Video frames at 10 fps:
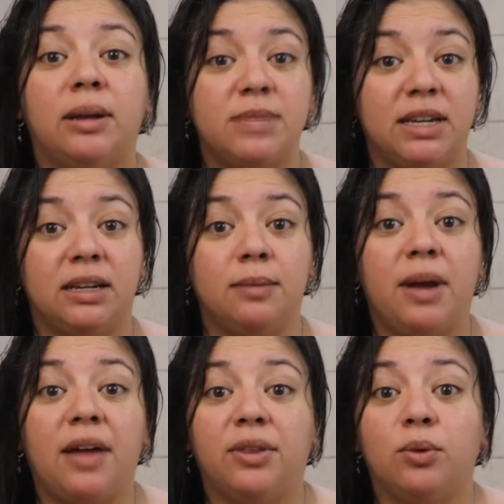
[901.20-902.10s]
and I'm taking a
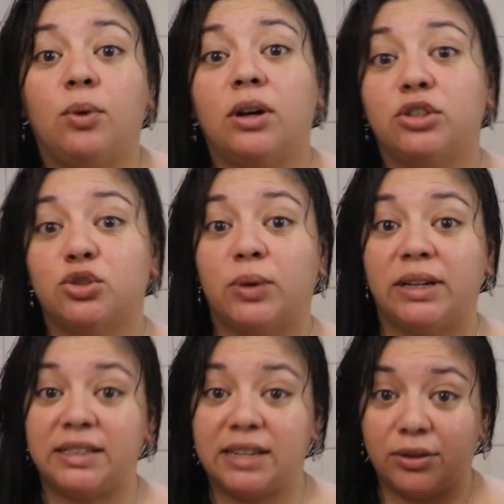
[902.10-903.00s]
bath and water's
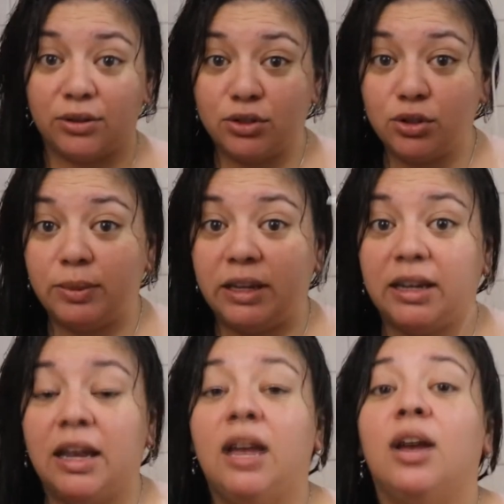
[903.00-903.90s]
running down the
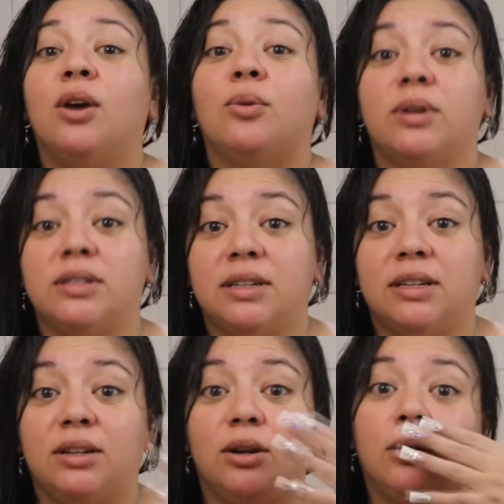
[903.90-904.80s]
tubing, where is it
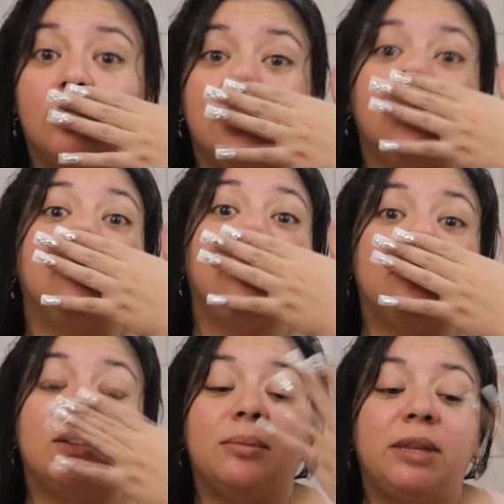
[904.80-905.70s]
gonna go? You
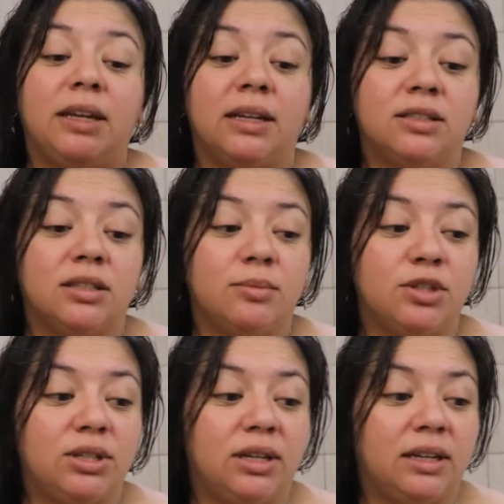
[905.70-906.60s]
know what I mean? Into the
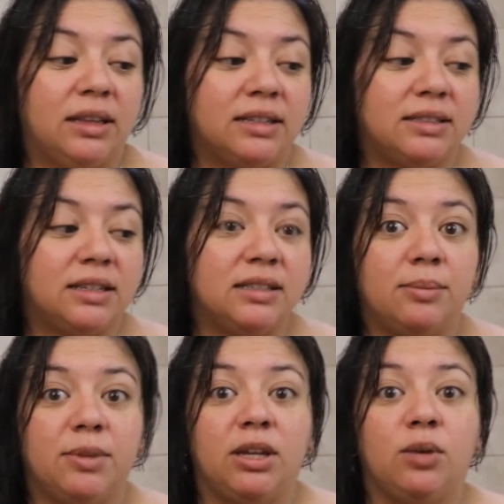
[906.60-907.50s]
machine, and that's not
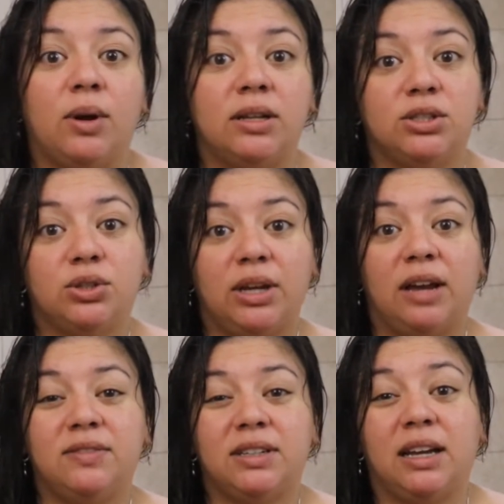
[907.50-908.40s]
something you want. So you
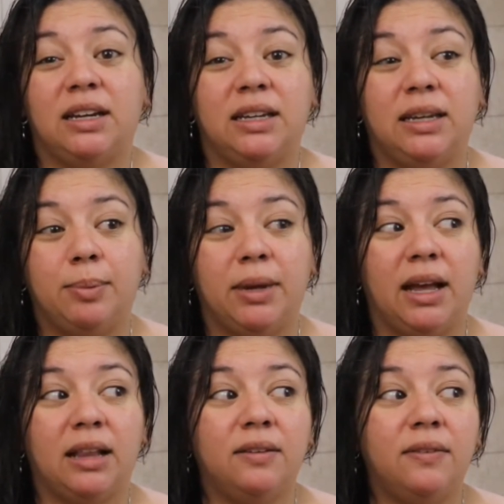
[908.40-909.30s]
have to kind of keep
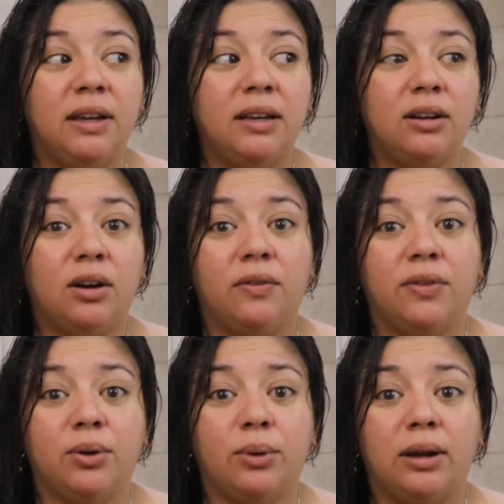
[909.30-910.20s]
it elevated
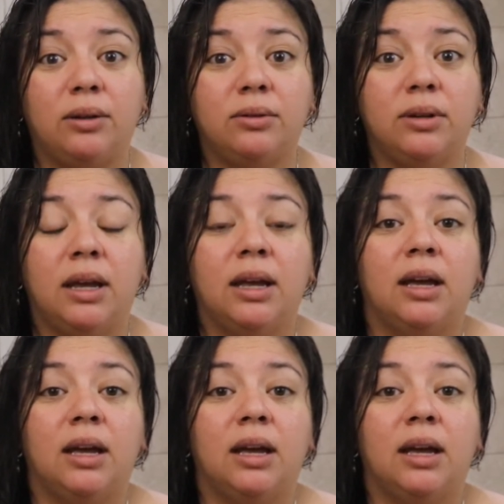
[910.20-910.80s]
off the ground